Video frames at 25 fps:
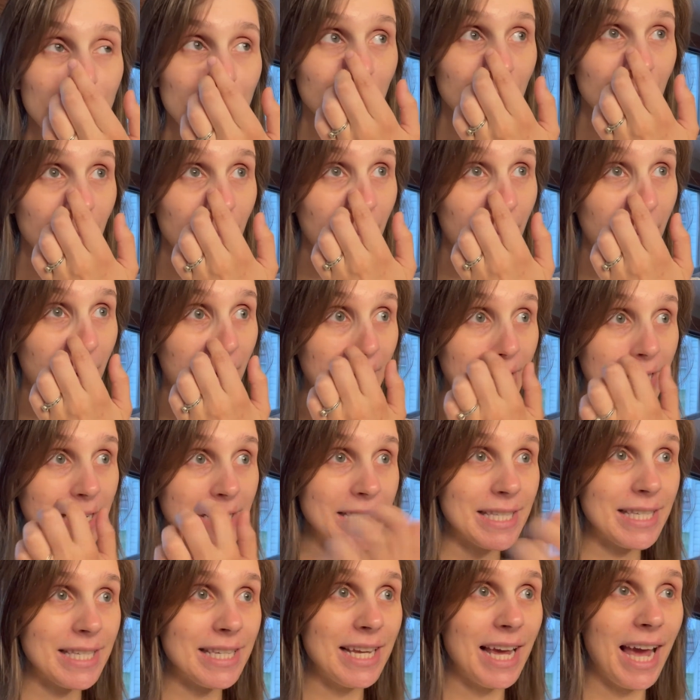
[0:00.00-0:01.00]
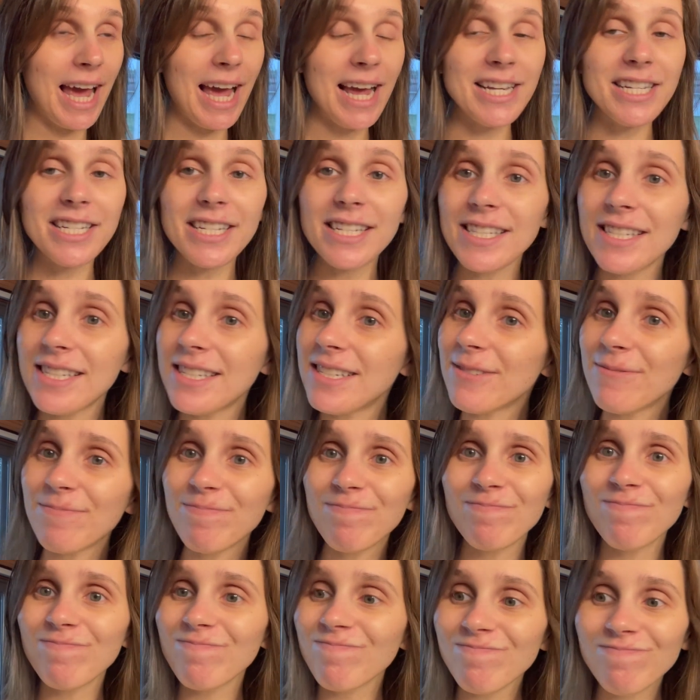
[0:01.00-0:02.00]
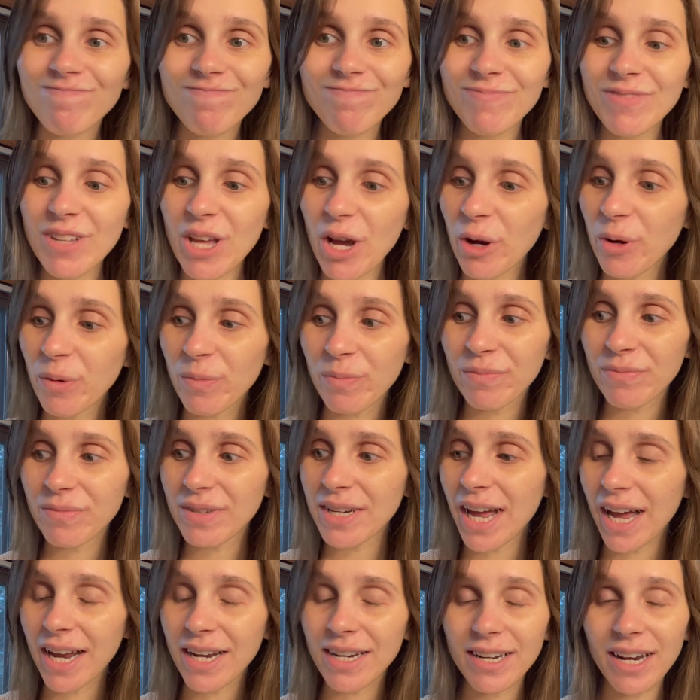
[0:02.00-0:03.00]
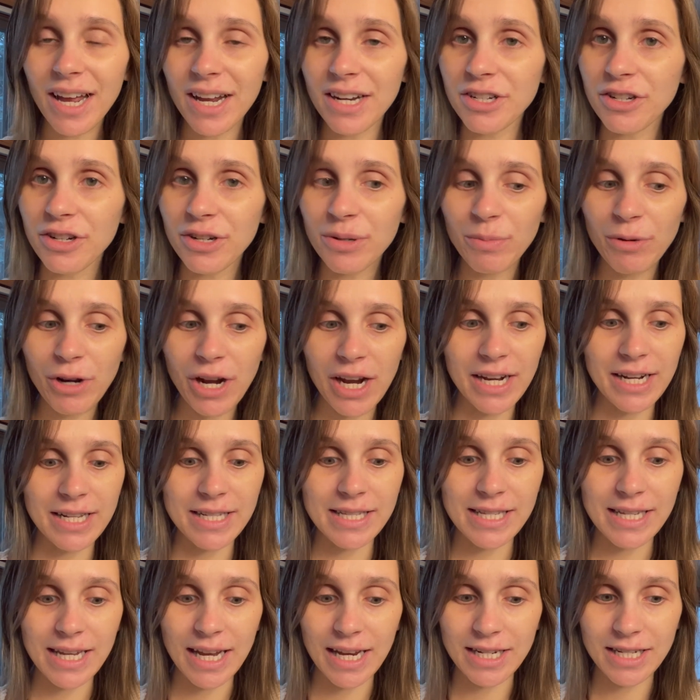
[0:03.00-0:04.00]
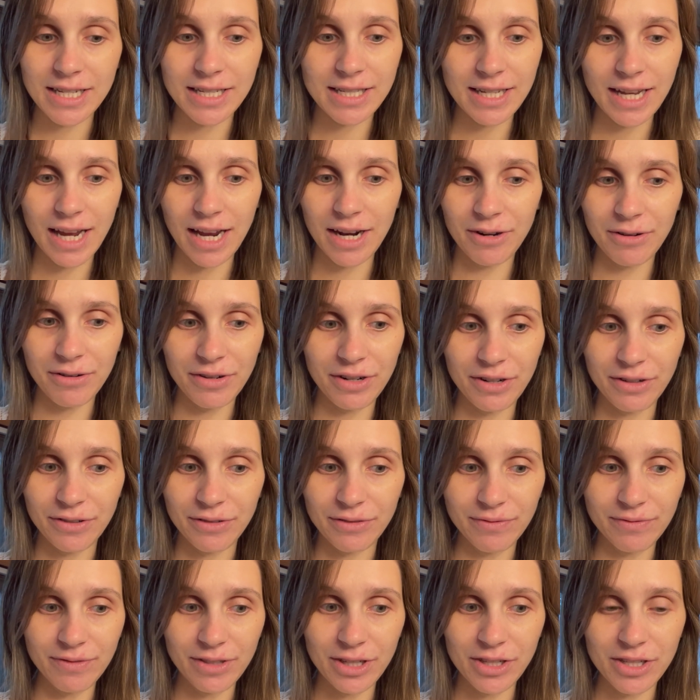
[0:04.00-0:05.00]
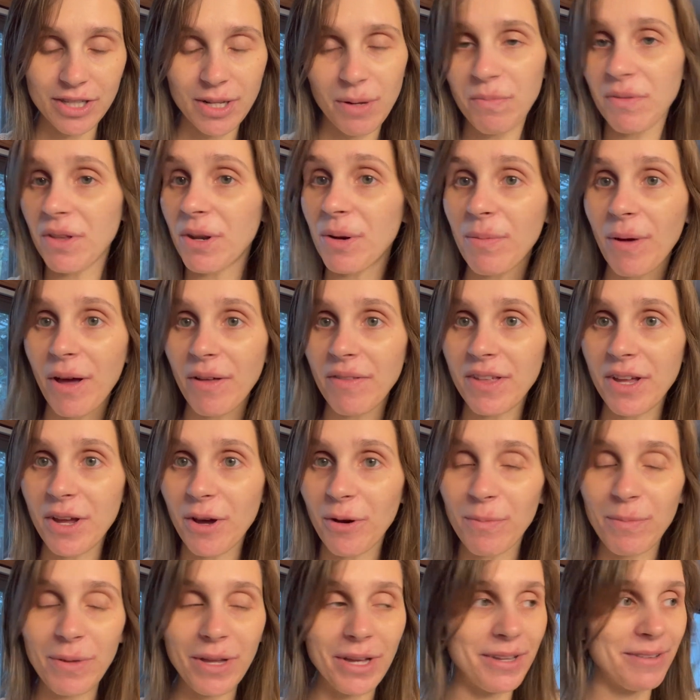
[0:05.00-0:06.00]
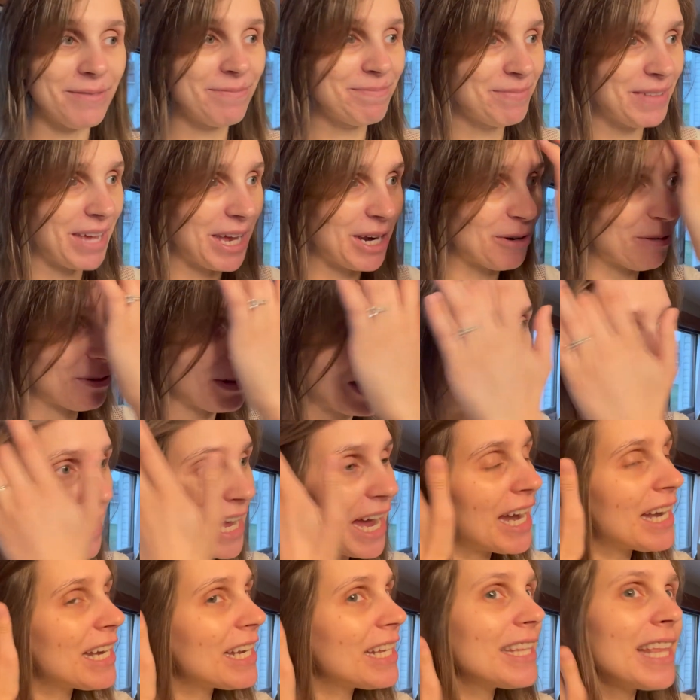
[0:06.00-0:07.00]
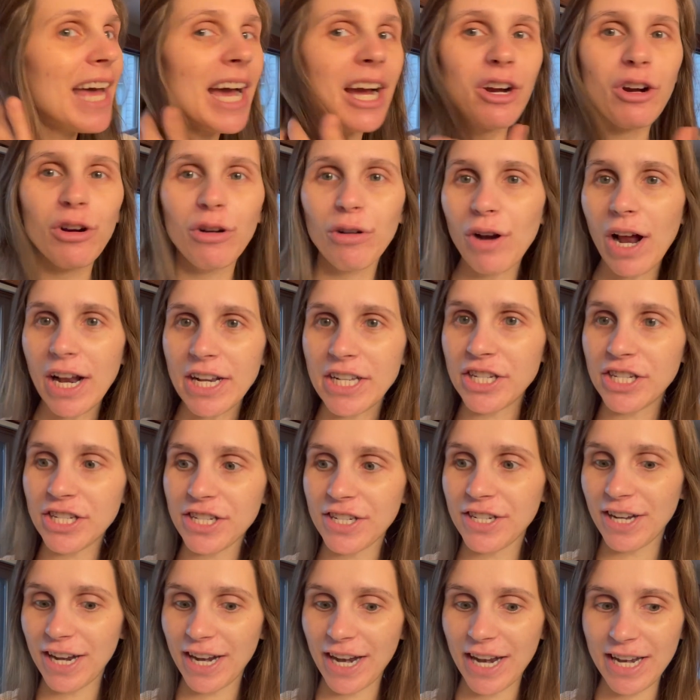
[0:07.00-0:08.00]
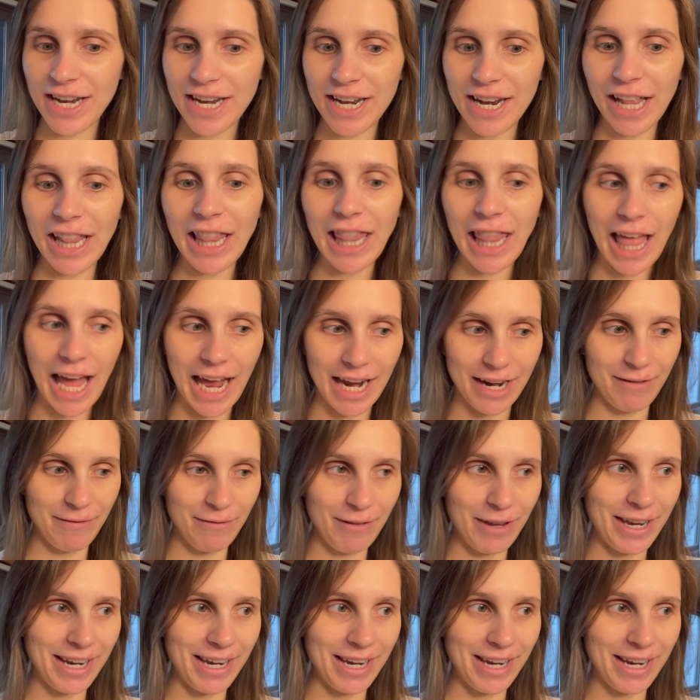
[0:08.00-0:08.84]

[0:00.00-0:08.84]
But no, not during pregnancy. I don't know. There's something about the oatmeal I don't like. I need that crunch, and I need a lot of it.